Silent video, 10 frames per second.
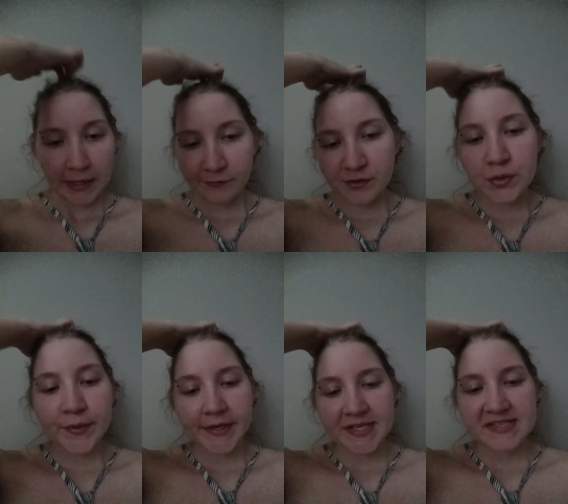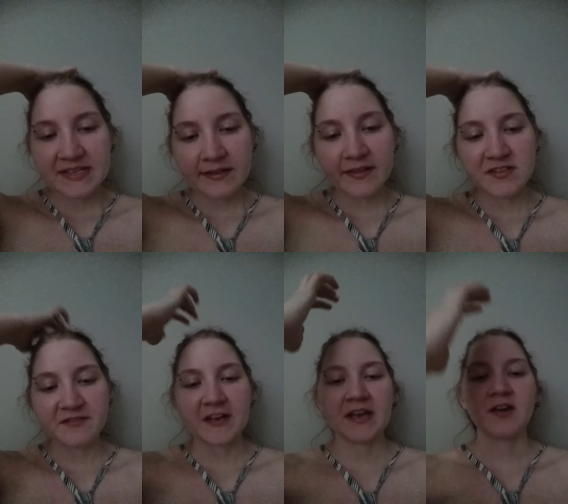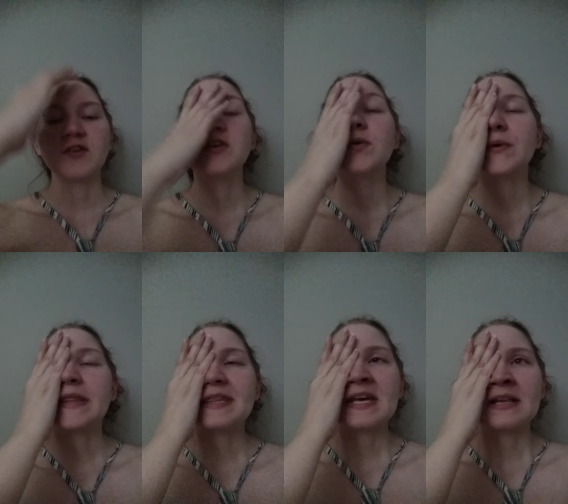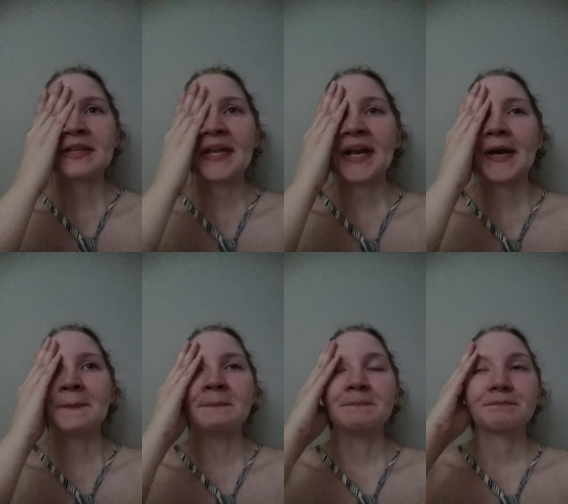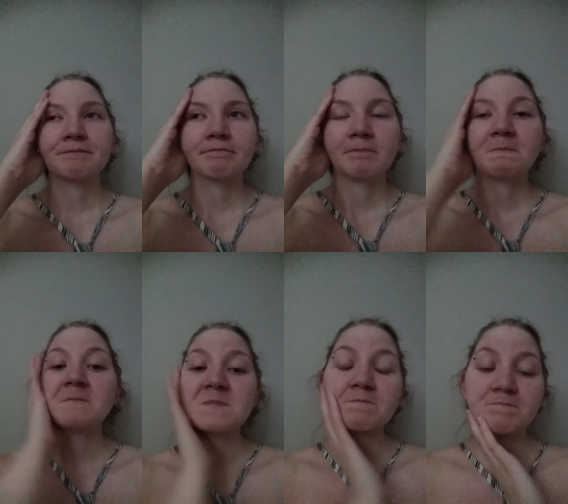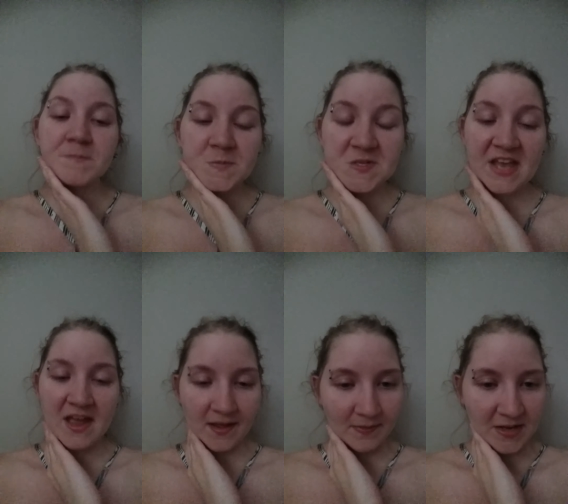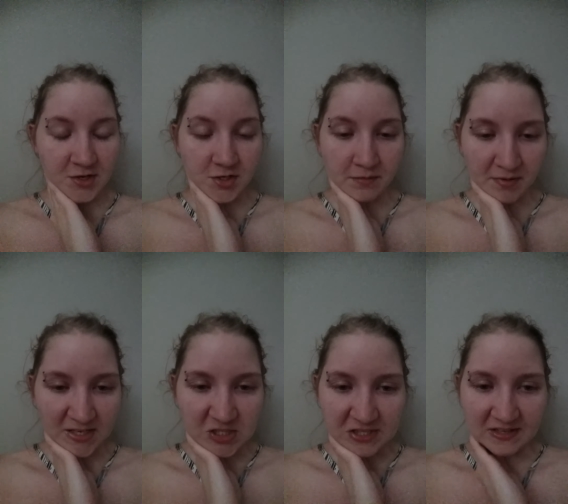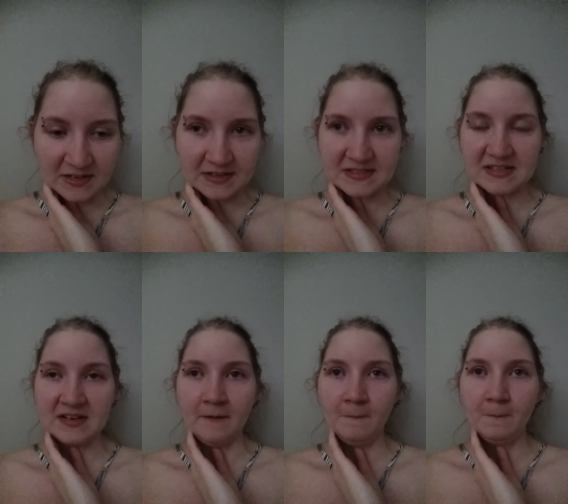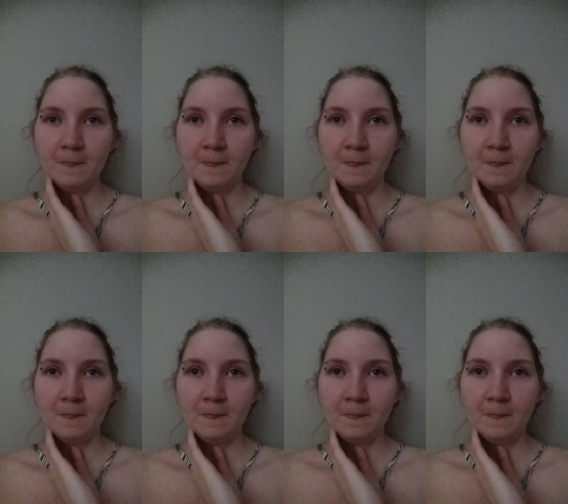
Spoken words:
if you were to see this video, you would think that I'm saying that your depression isn't